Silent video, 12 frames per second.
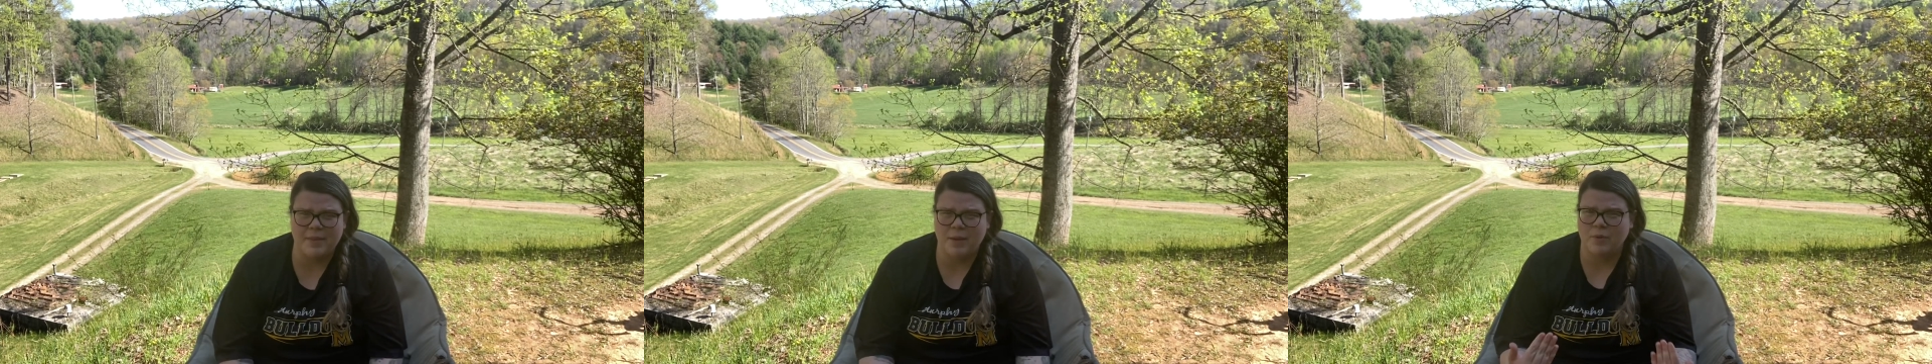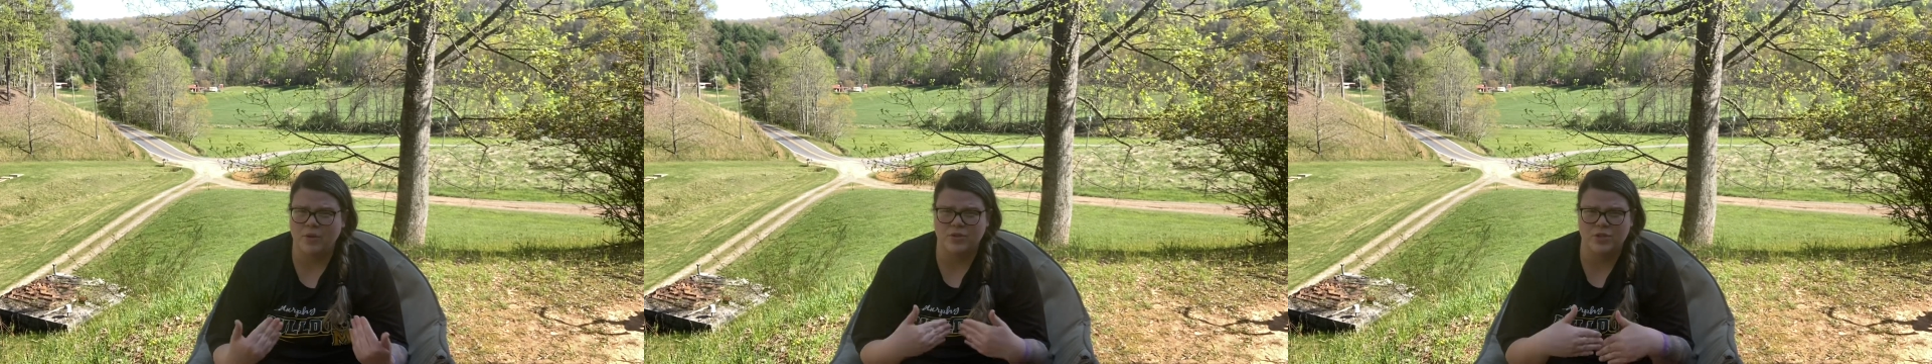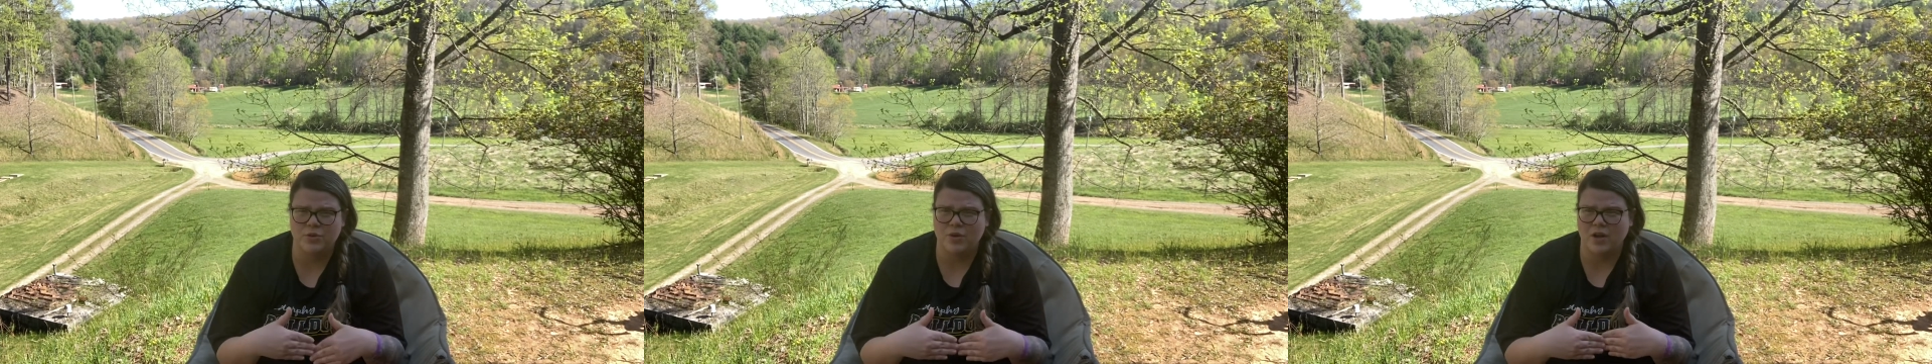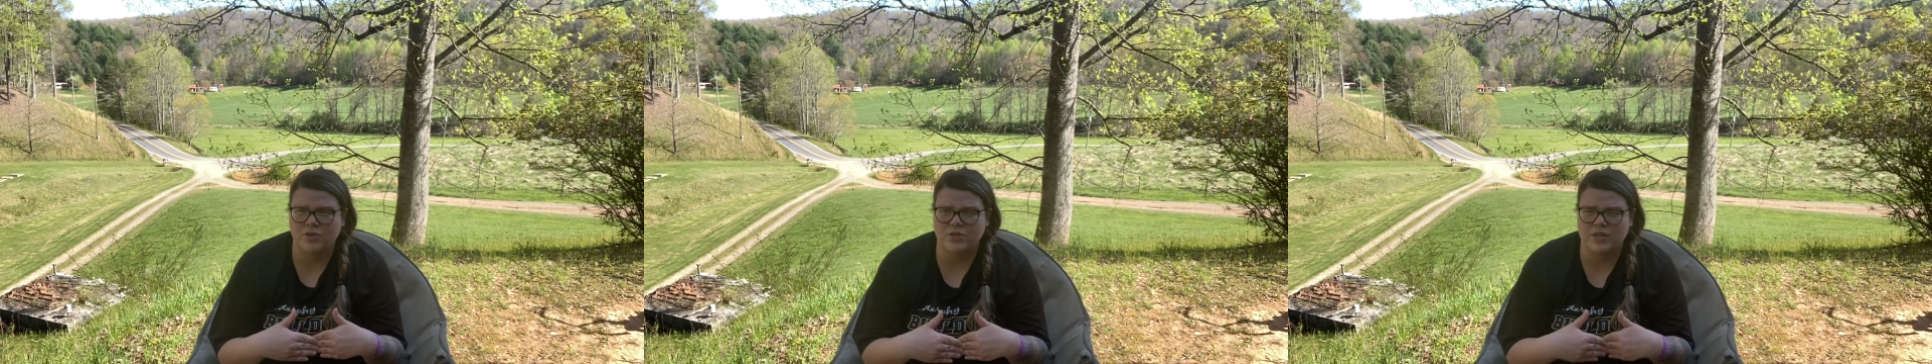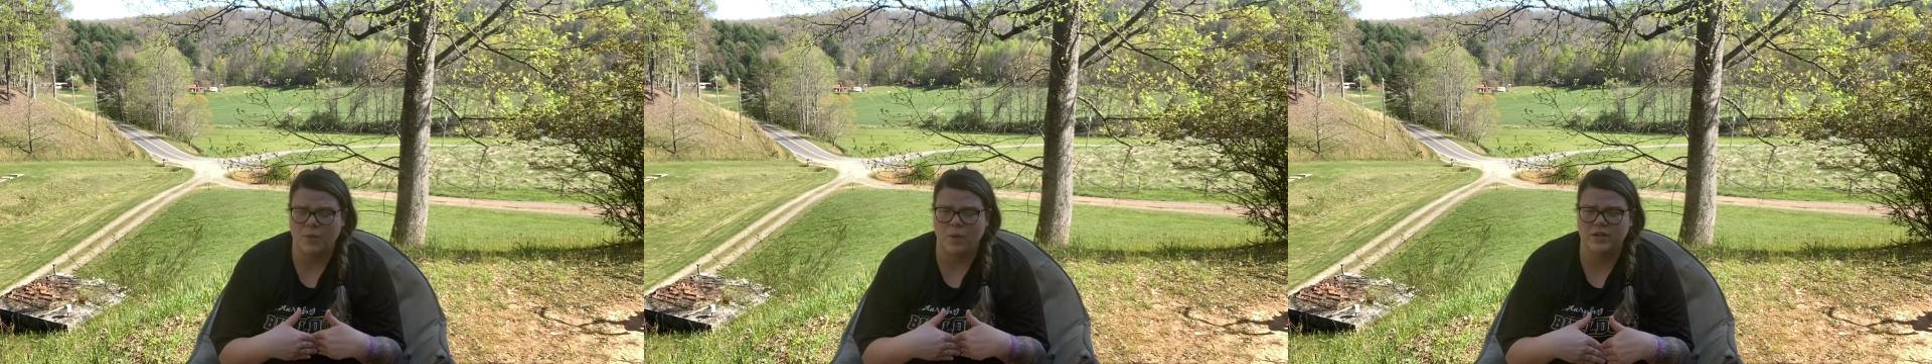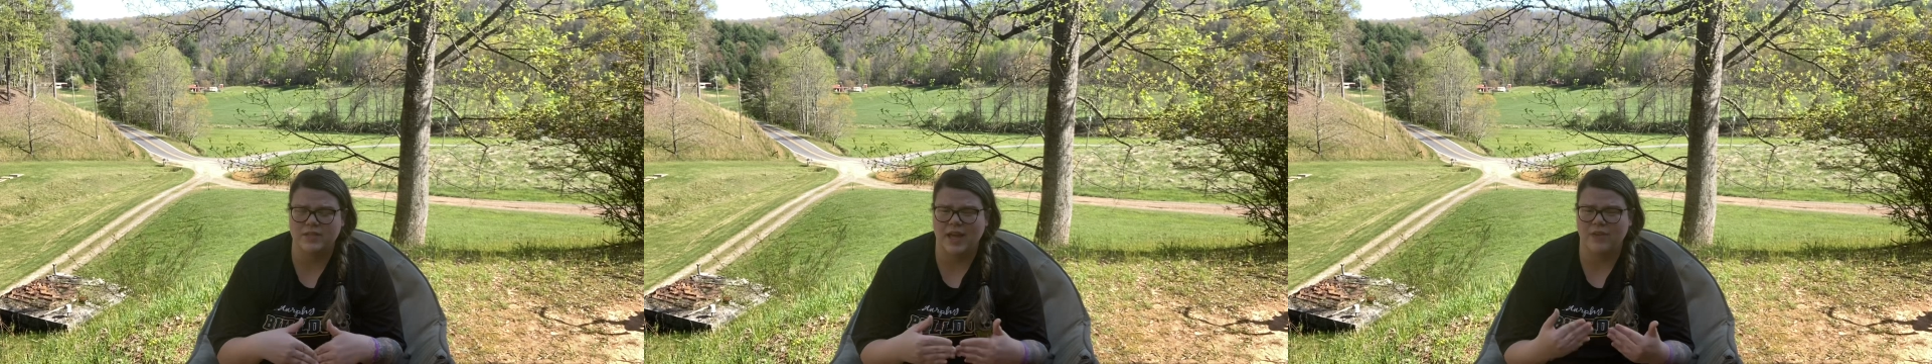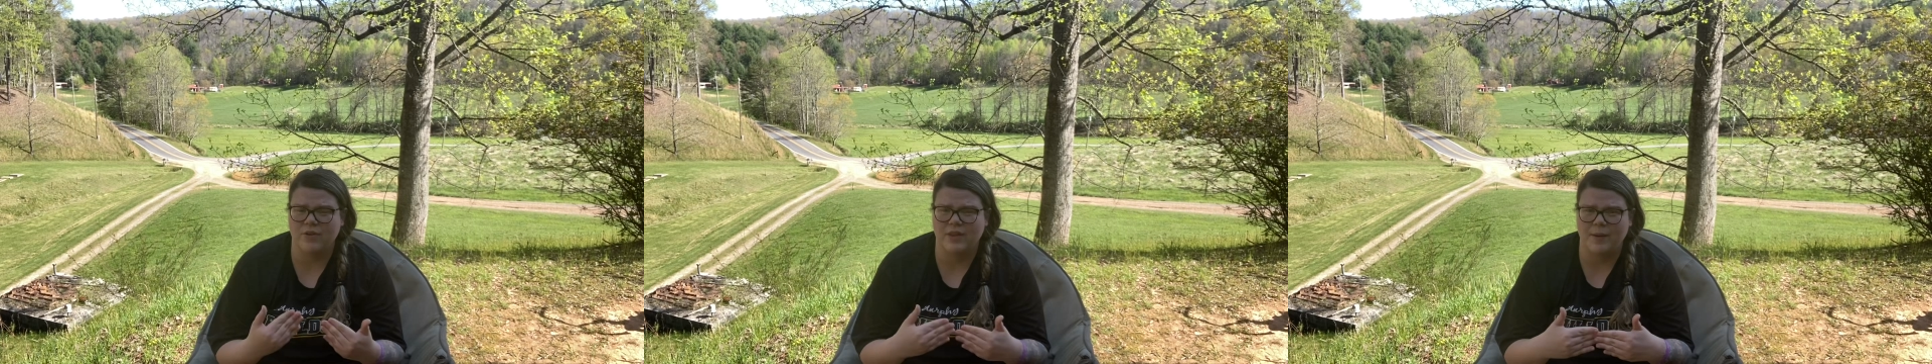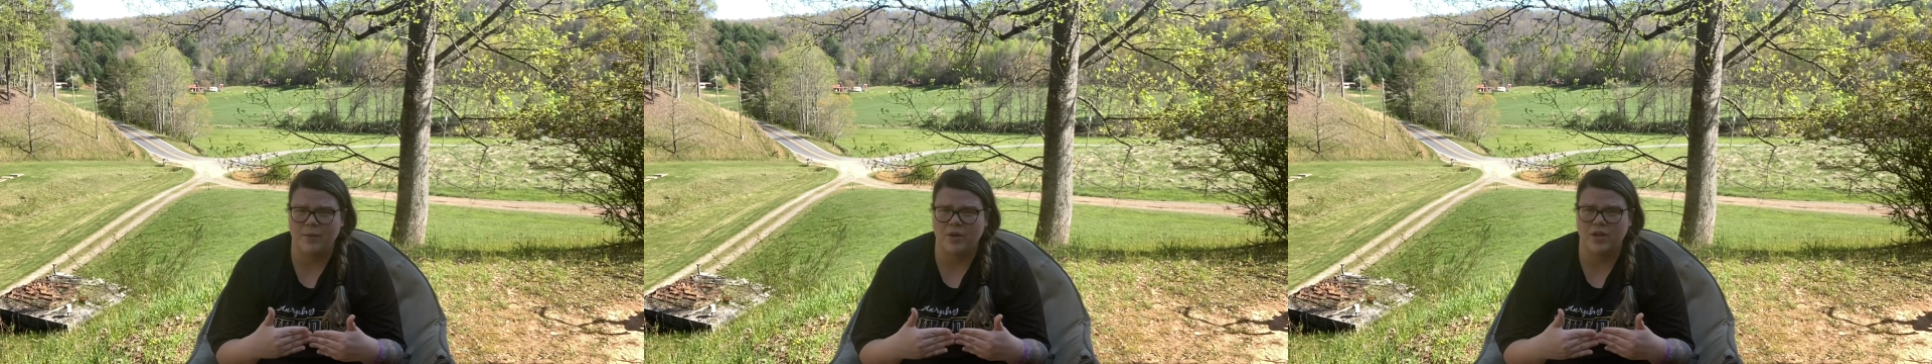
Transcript: They were 2 doctors that worked together, and they were